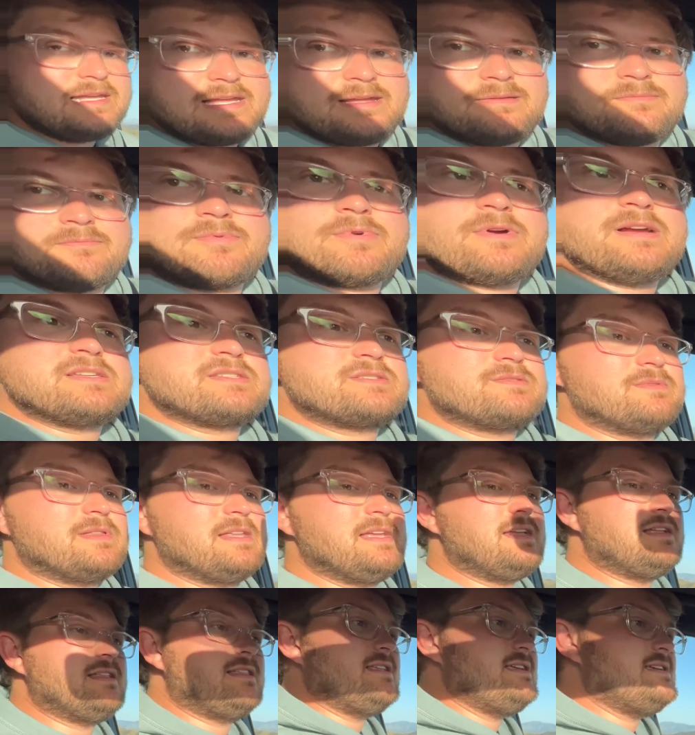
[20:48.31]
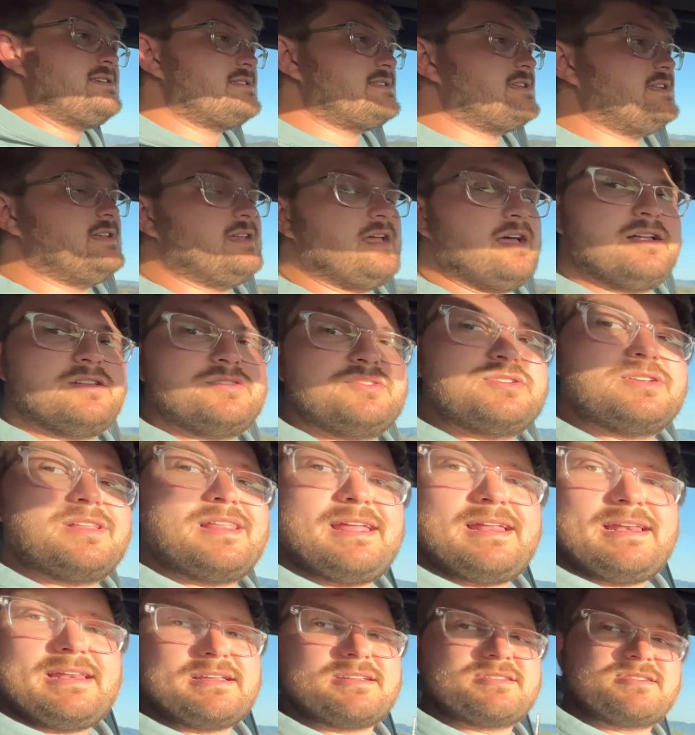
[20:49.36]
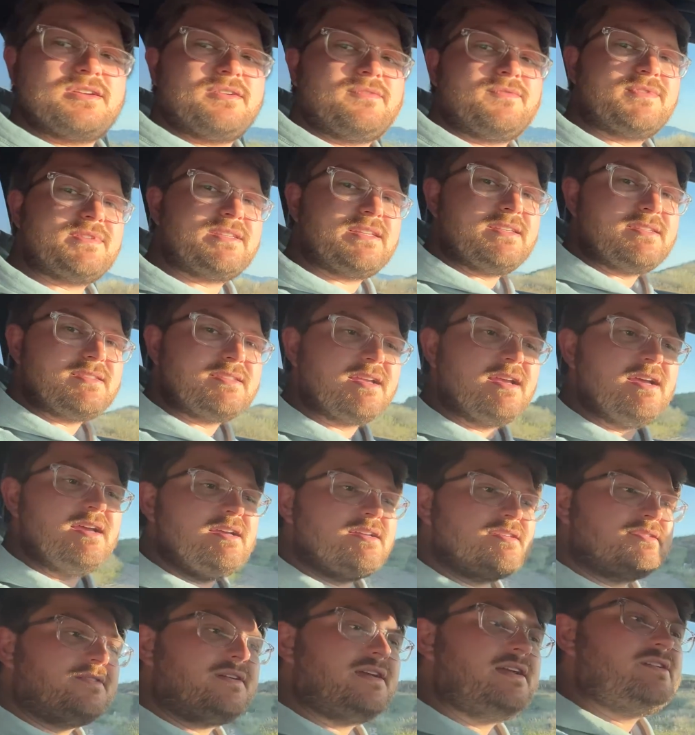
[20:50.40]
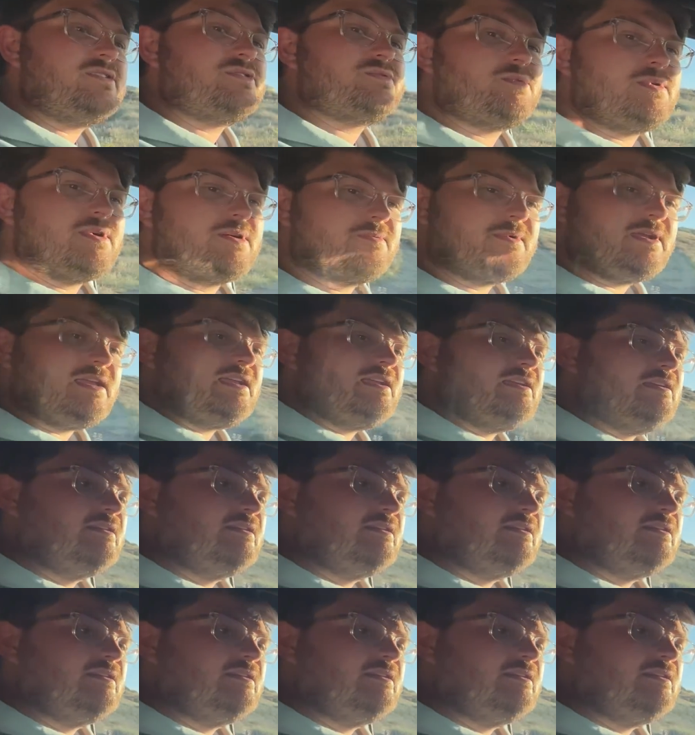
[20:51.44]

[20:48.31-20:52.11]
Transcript: impressed with it, at least in undulating surfaces. So here's where we